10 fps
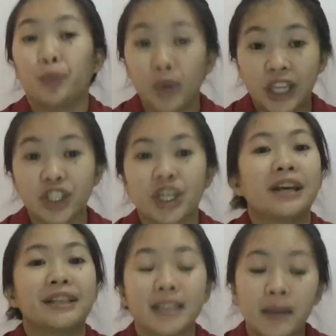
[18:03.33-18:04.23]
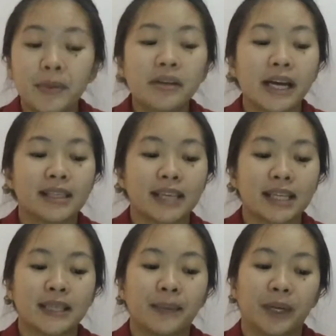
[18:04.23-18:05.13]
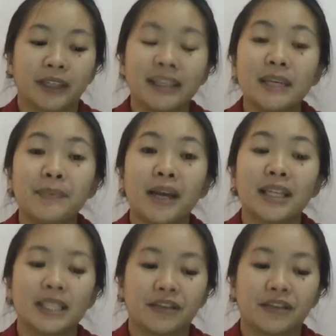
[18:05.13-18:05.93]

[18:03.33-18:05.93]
which summarizes the participants'